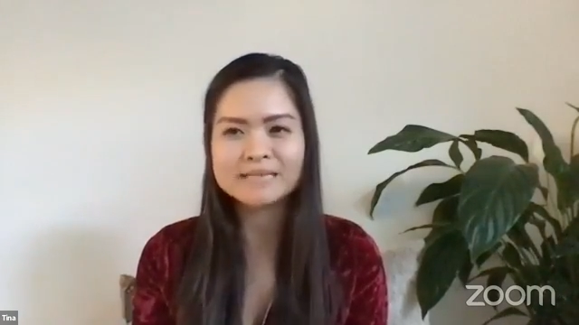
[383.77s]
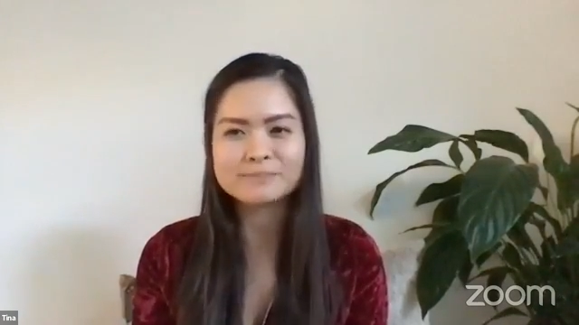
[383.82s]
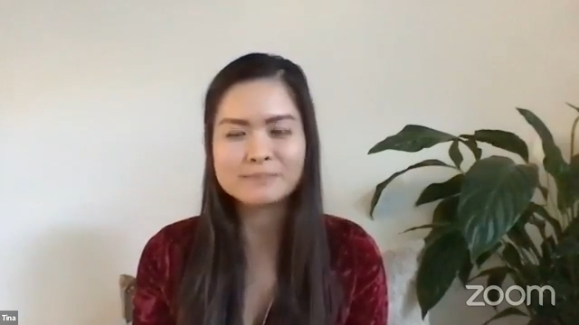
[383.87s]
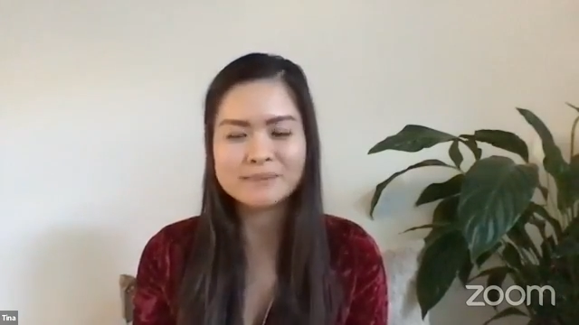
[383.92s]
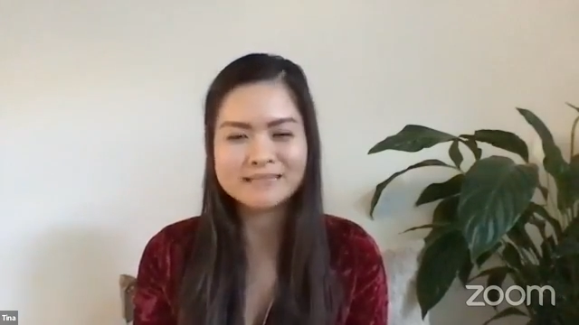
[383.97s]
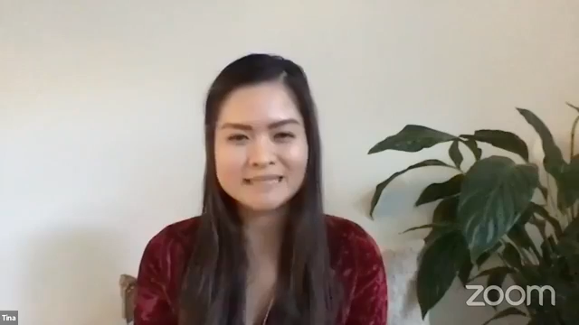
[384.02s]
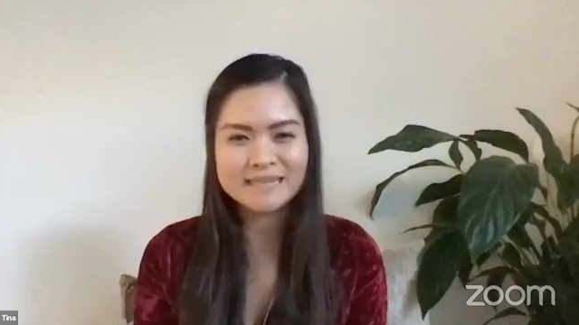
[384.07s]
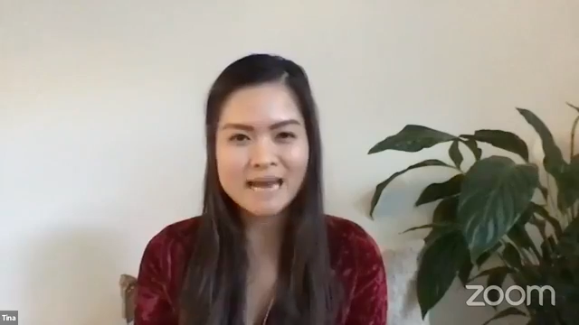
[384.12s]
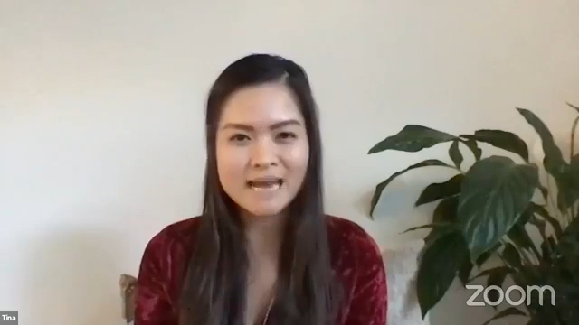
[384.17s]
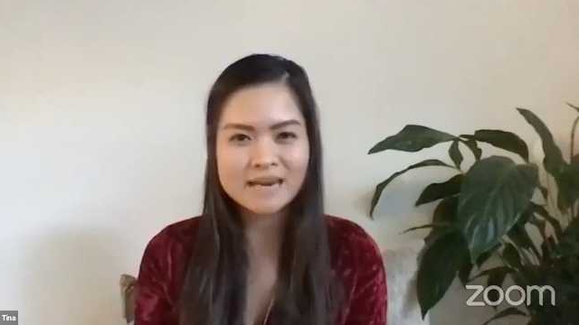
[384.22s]

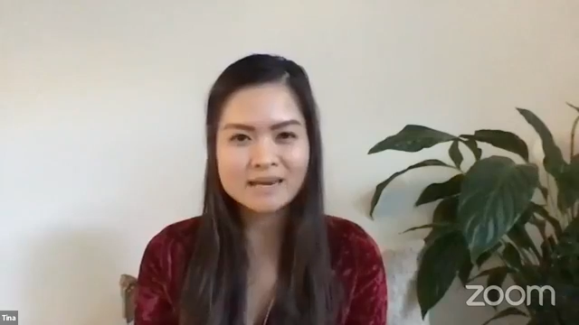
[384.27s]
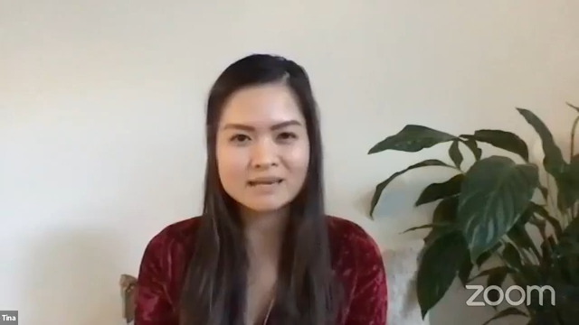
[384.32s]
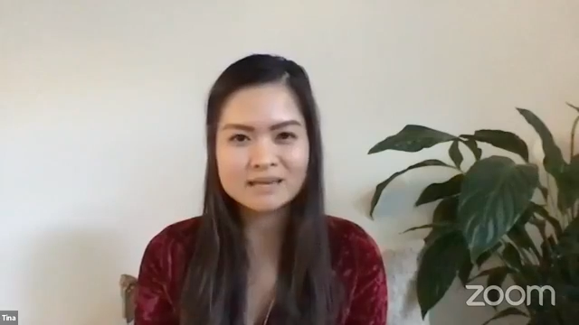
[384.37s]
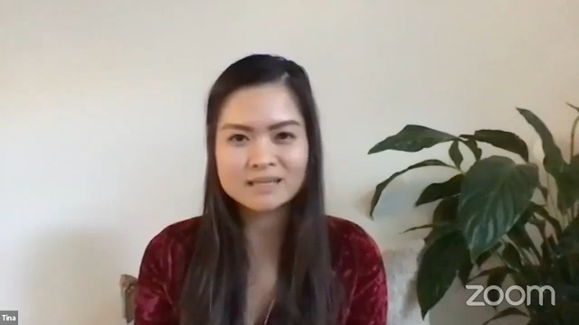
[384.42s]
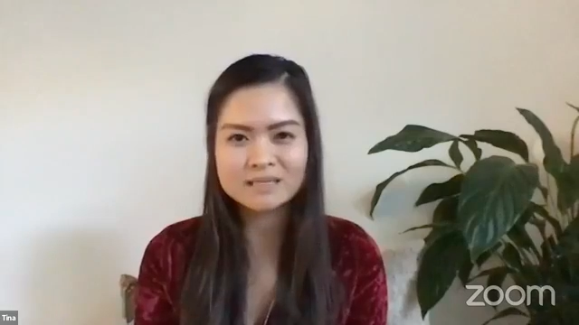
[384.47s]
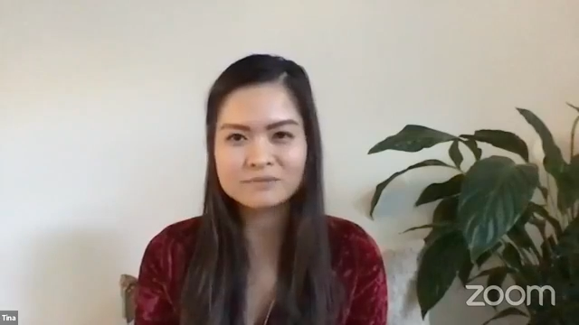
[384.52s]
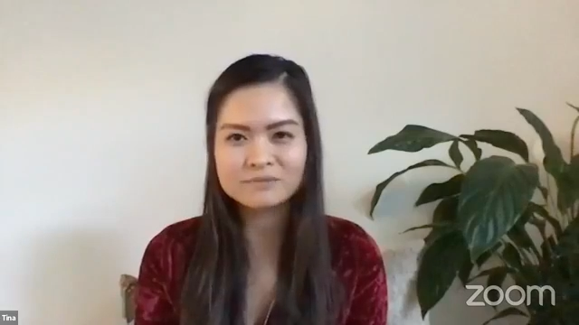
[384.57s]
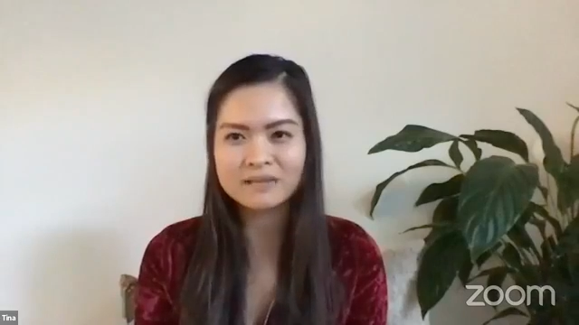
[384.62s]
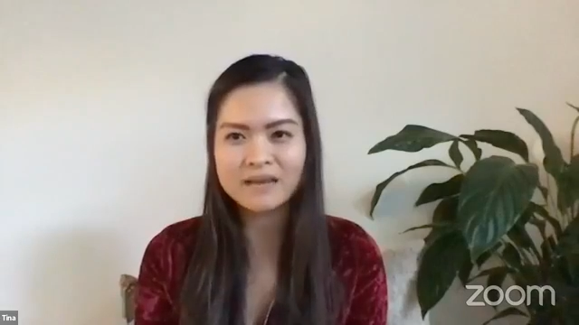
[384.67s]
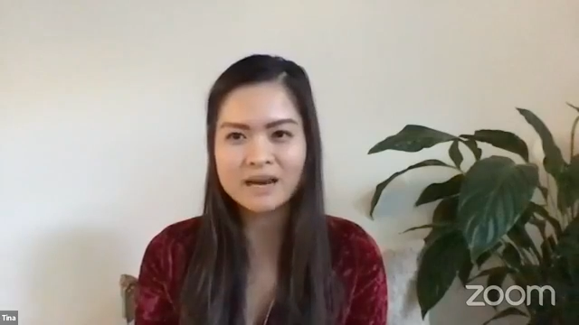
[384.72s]

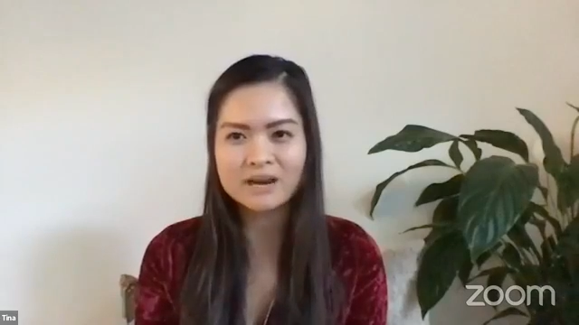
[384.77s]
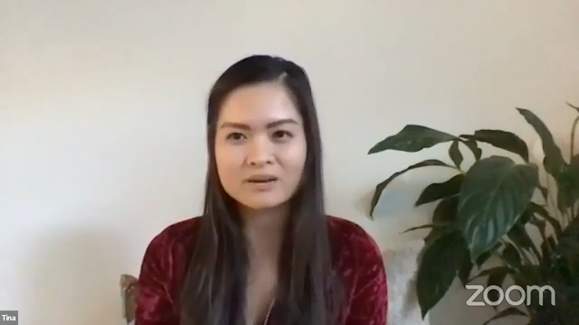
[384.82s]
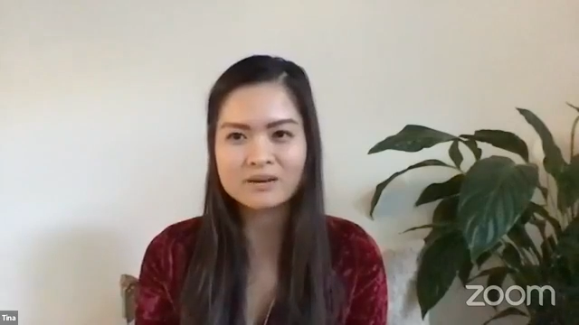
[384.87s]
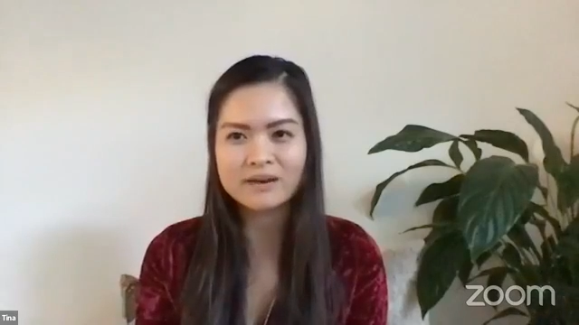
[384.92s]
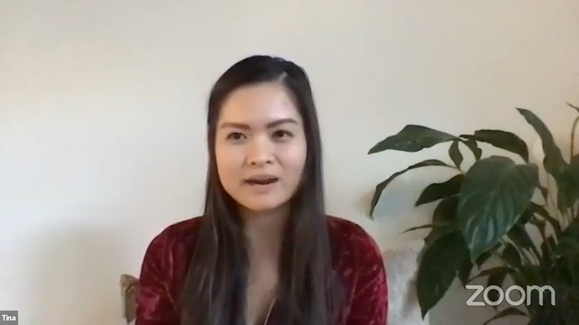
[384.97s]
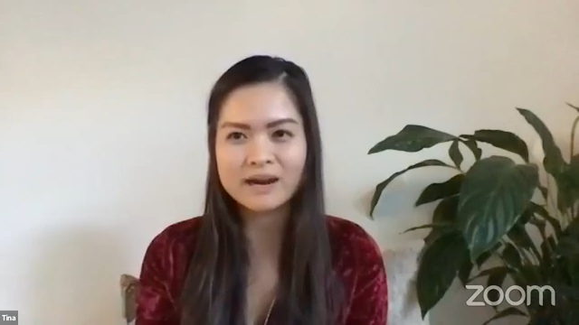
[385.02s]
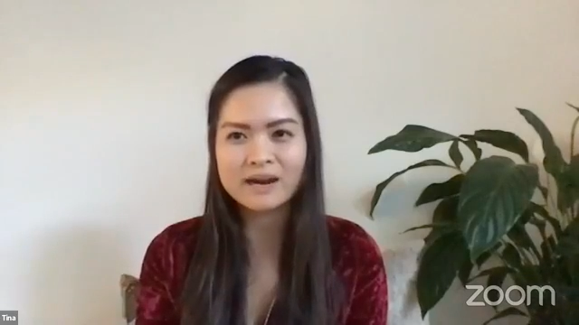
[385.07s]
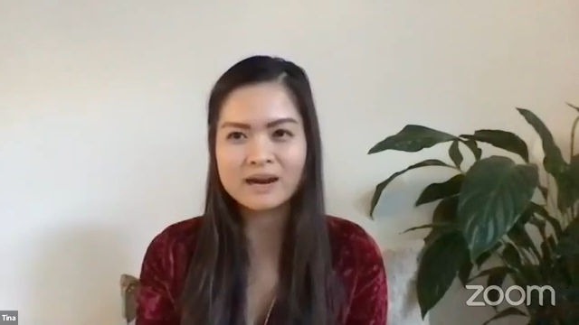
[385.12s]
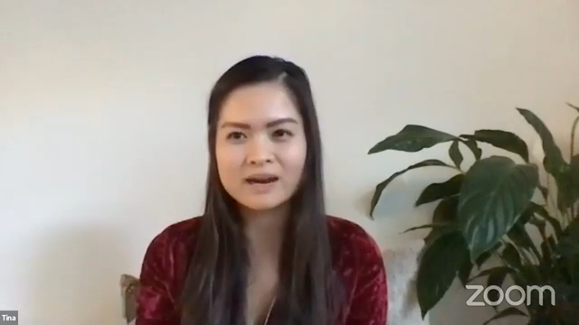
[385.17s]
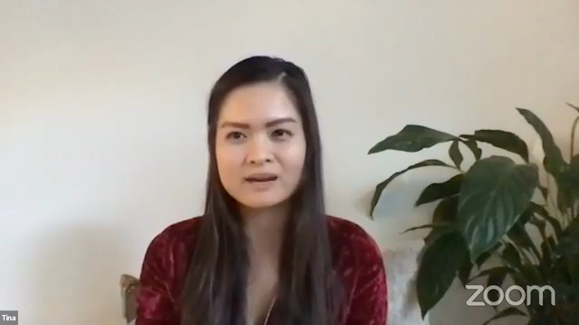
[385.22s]
bandanas, flower
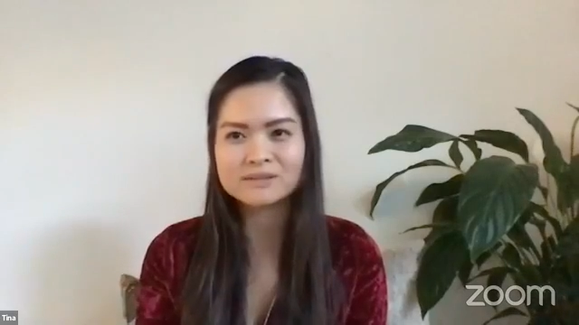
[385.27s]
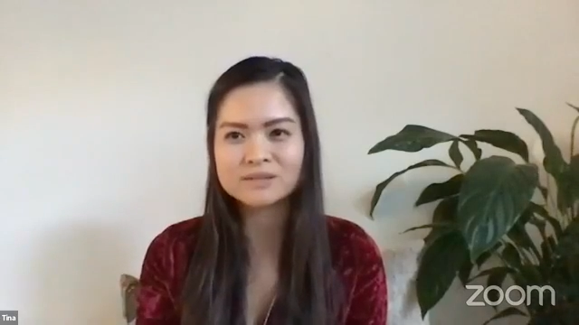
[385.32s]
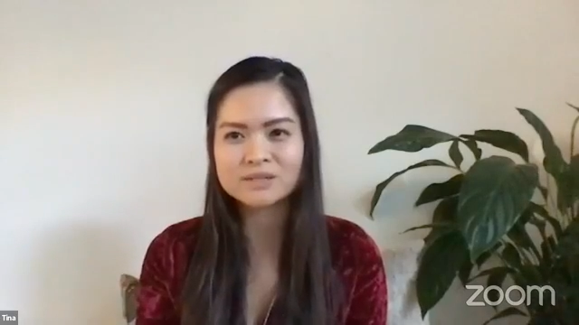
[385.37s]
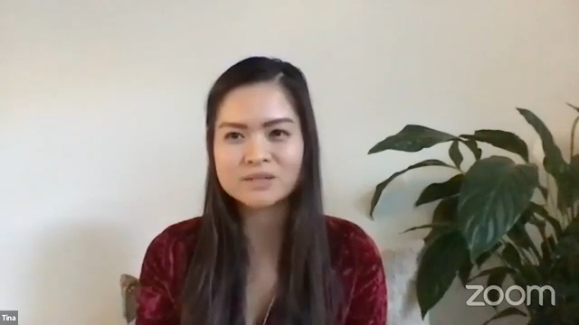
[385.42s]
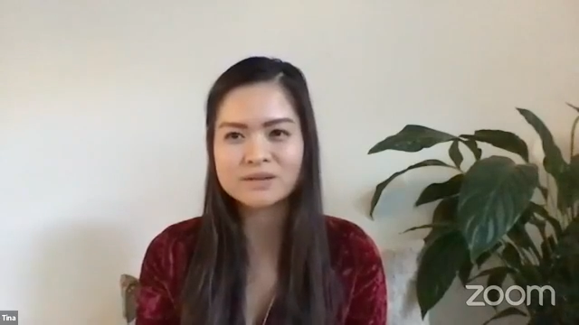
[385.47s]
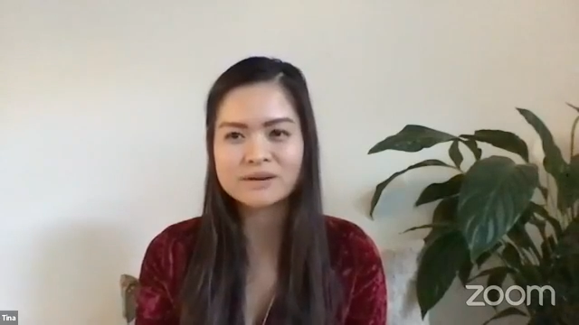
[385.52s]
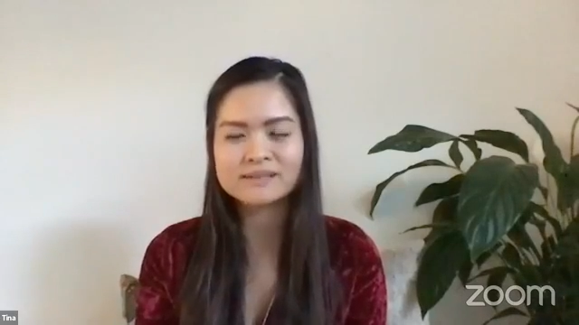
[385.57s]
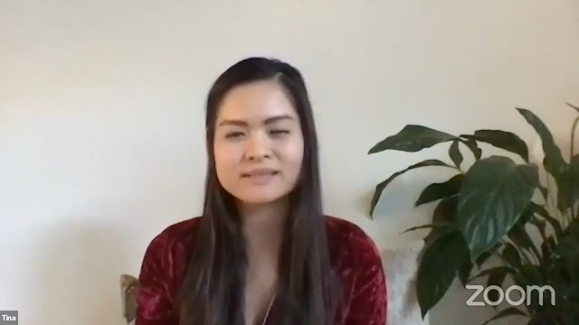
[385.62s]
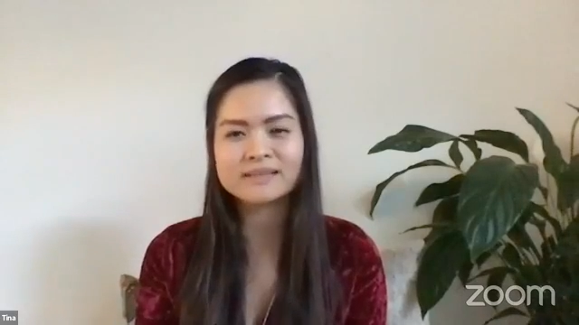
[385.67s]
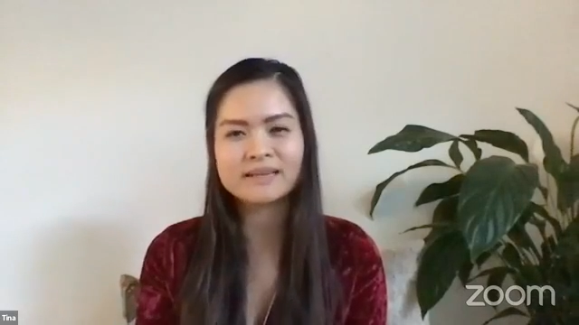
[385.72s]
crowns,
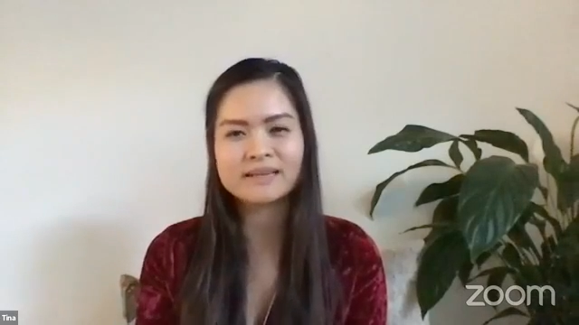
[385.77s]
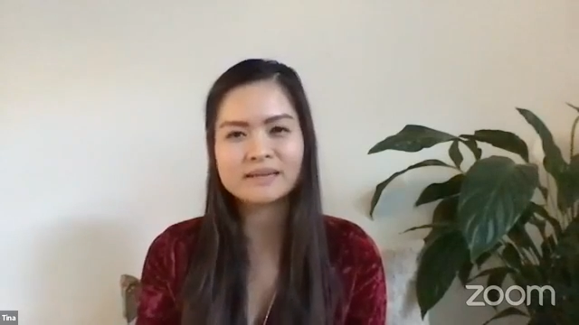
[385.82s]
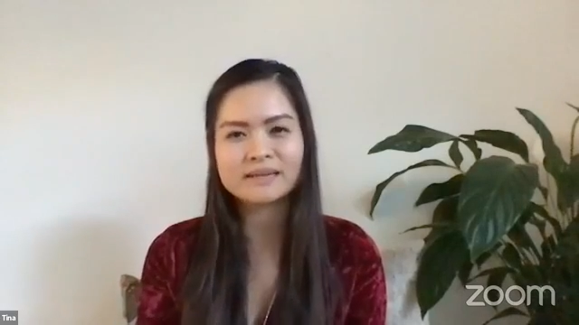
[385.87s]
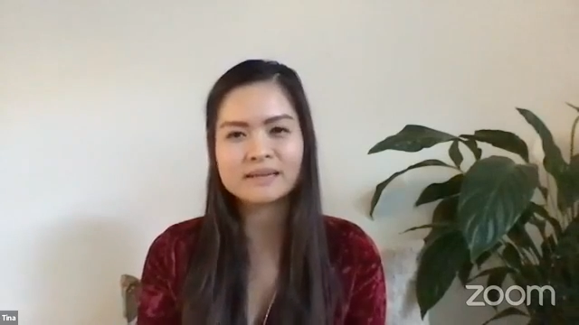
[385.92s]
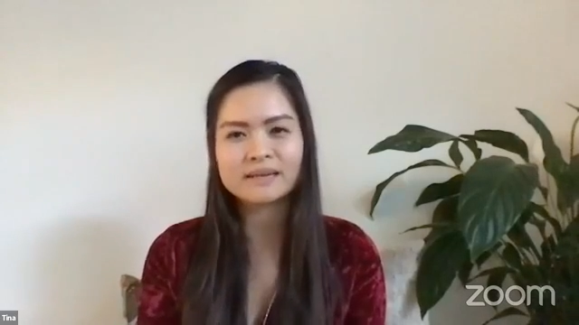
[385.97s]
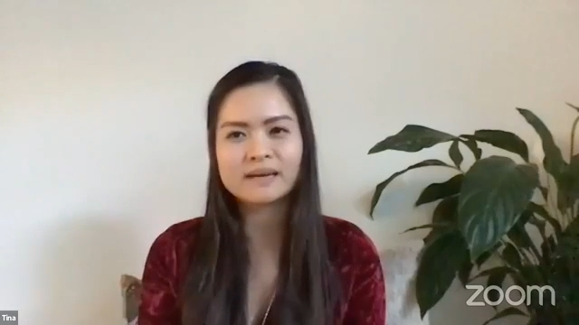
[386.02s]
shirts, like,